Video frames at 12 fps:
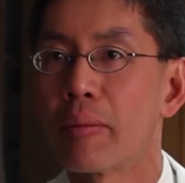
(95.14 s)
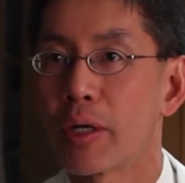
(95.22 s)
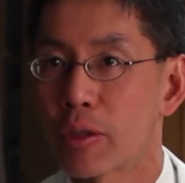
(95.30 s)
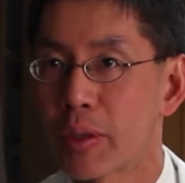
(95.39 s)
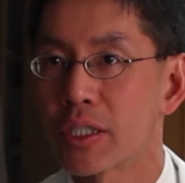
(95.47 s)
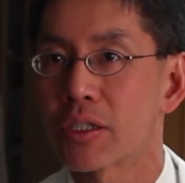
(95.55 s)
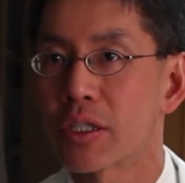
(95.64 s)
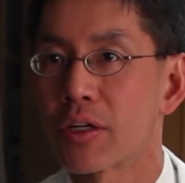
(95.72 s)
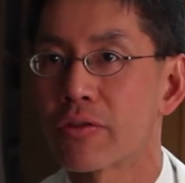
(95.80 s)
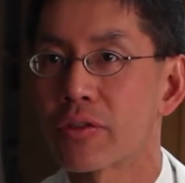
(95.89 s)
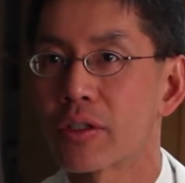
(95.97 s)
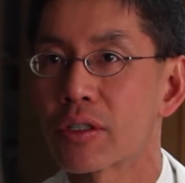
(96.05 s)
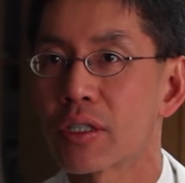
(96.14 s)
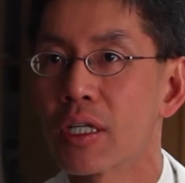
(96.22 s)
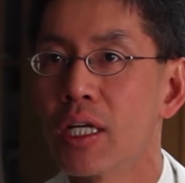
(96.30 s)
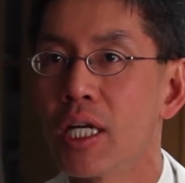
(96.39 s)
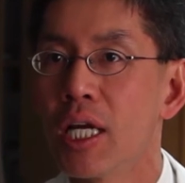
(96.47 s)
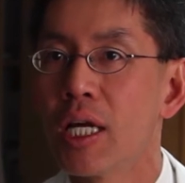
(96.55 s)
Better patient comfort.
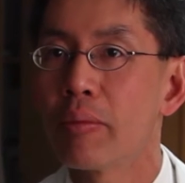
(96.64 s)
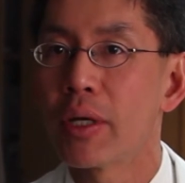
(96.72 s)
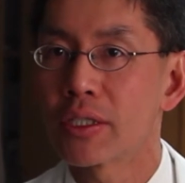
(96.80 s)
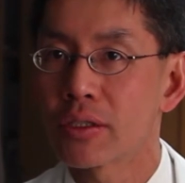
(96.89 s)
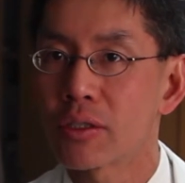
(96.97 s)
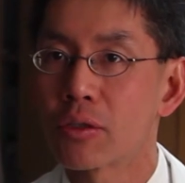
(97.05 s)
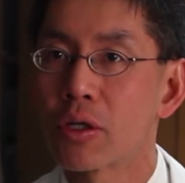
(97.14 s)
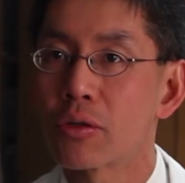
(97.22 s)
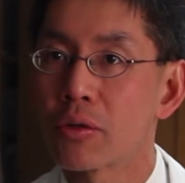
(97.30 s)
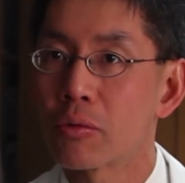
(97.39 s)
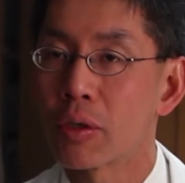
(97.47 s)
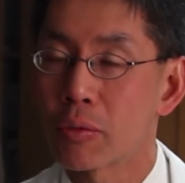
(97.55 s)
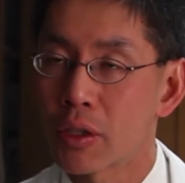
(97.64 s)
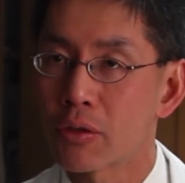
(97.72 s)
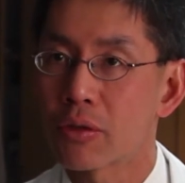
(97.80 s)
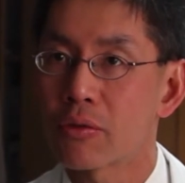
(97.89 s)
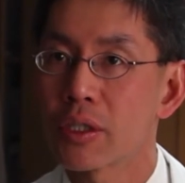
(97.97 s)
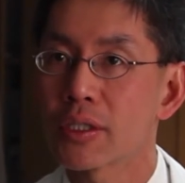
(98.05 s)
Patients when we go
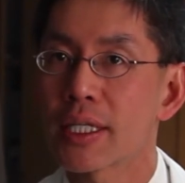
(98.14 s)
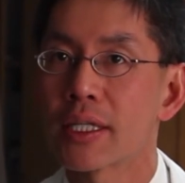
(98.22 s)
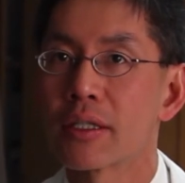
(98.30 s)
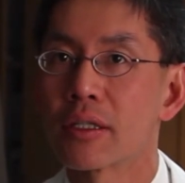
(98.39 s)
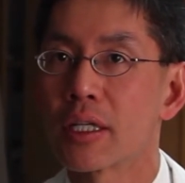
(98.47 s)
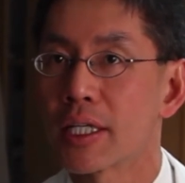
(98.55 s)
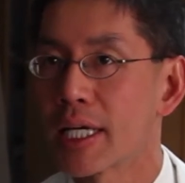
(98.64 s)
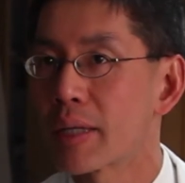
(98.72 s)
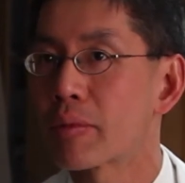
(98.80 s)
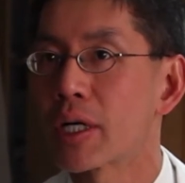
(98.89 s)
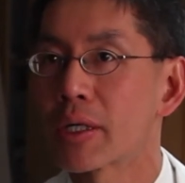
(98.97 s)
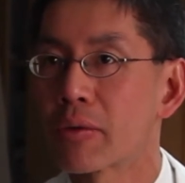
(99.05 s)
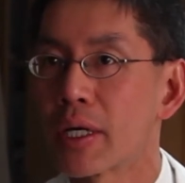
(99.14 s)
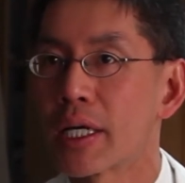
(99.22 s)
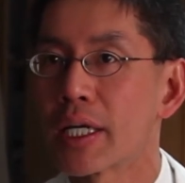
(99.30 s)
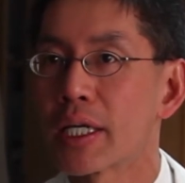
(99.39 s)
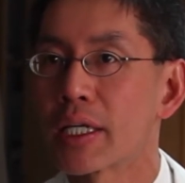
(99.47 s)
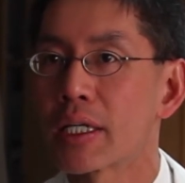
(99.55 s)
through the wrist, they can get up right
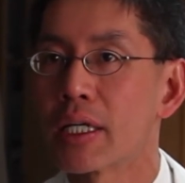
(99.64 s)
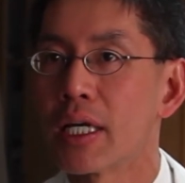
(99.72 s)
away,